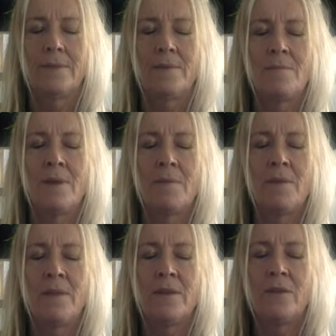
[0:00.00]
It might
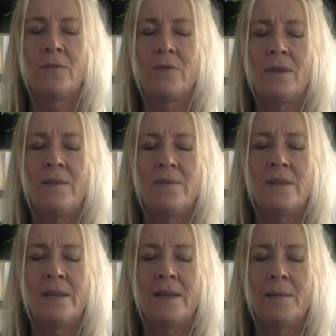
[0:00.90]
be that you're even
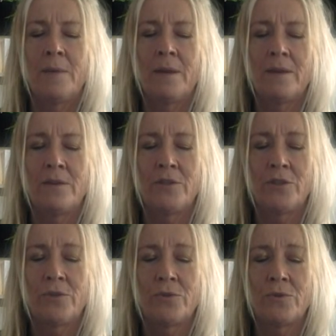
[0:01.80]
a little bit
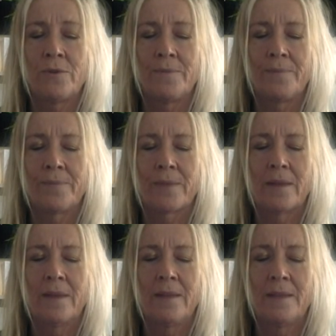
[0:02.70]
unsure,
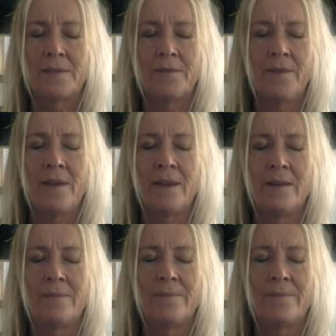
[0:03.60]
and that's fine.